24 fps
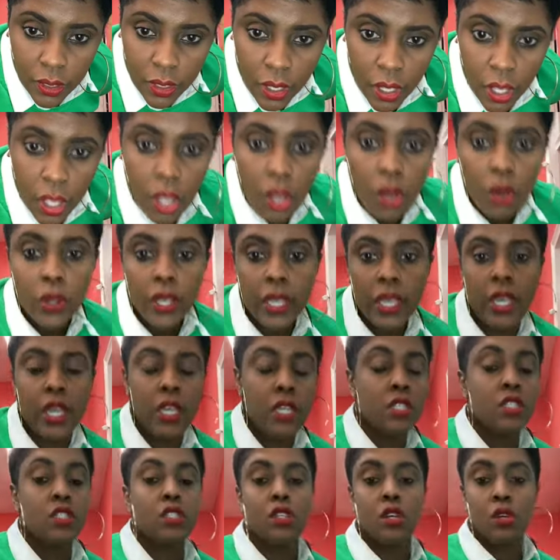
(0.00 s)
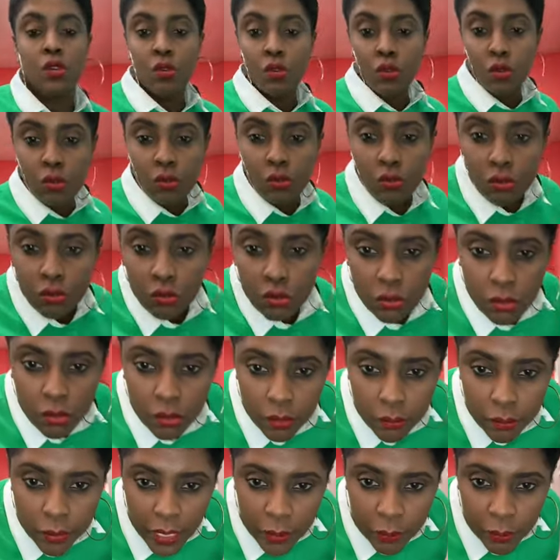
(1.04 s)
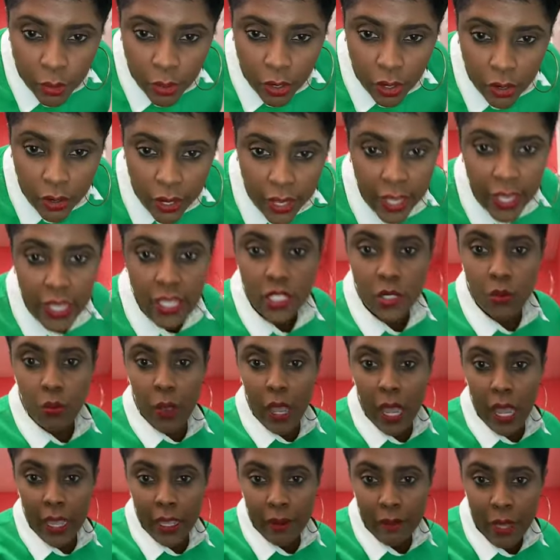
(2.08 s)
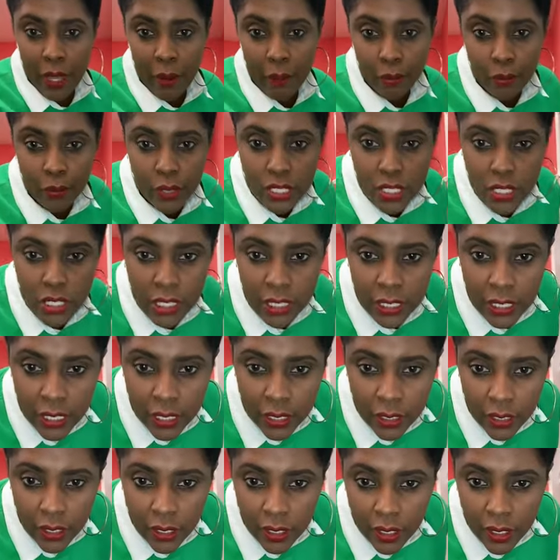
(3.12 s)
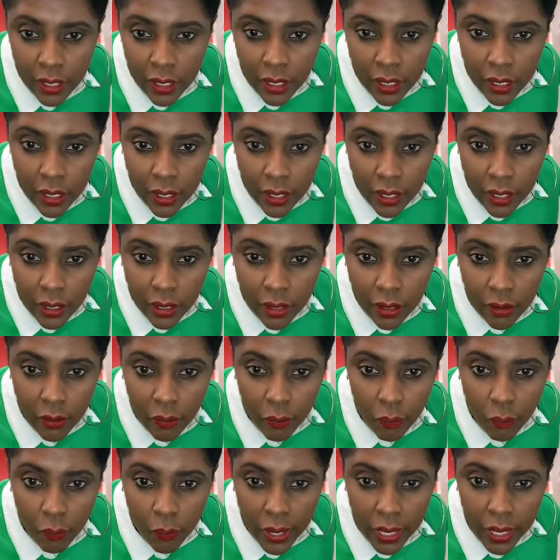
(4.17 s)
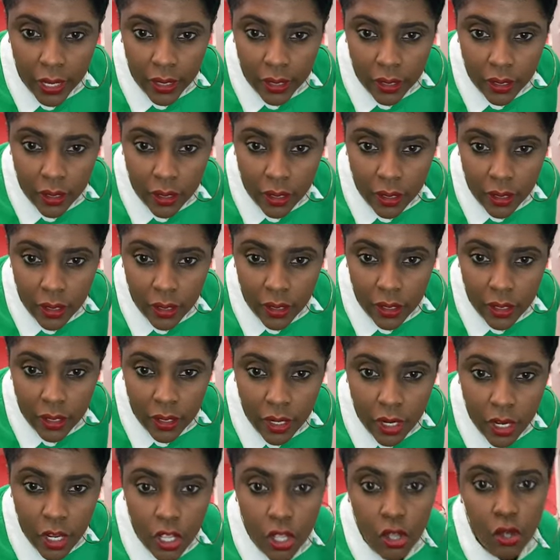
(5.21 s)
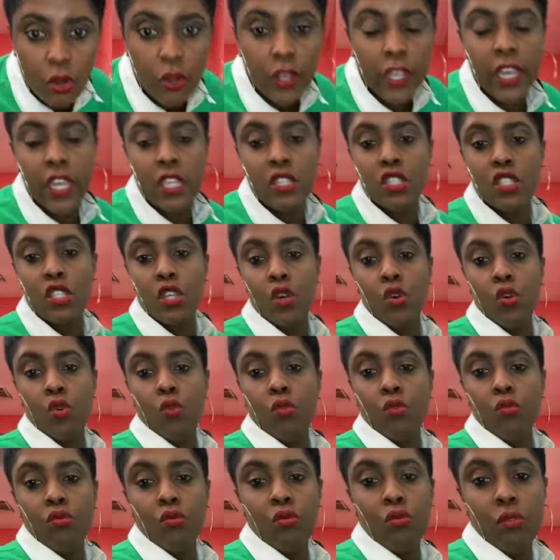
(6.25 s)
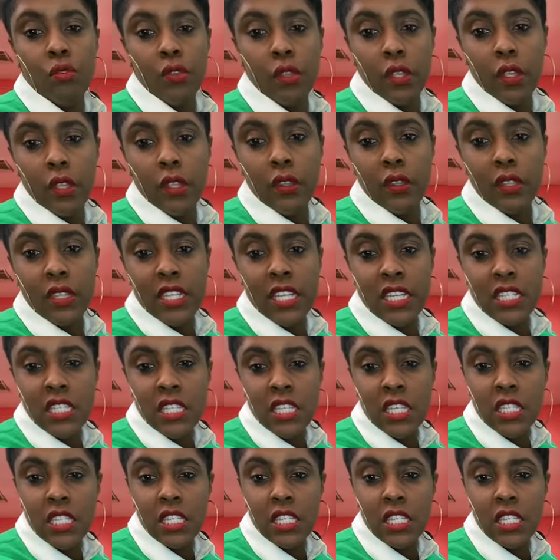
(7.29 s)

okay, so baby girl asks, why am I pressing it wet? Okay, so this is